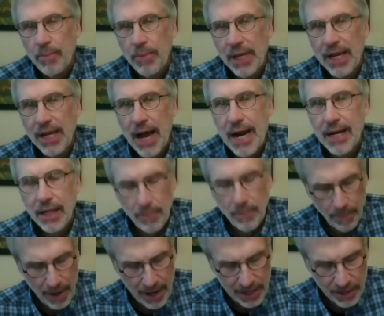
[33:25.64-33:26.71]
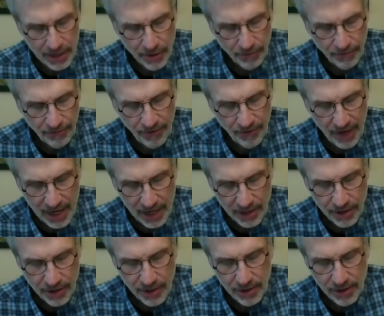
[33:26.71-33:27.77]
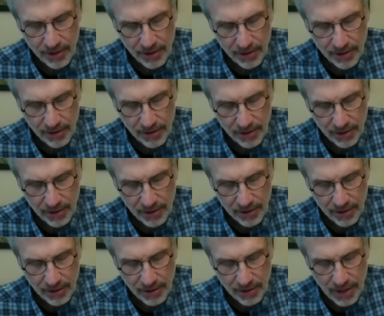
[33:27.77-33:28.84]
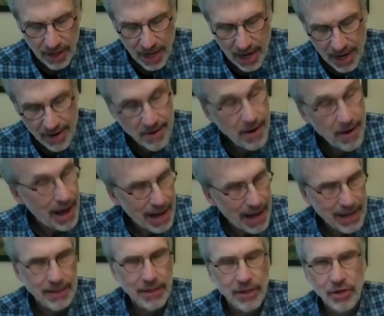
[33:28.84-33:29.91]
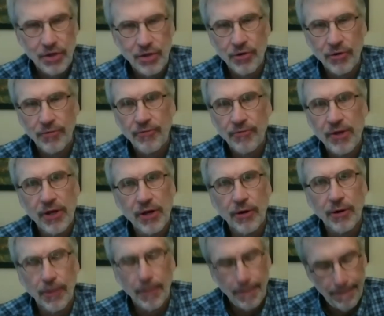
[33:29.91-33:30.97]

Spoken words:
Be guided by your faith and not your fear.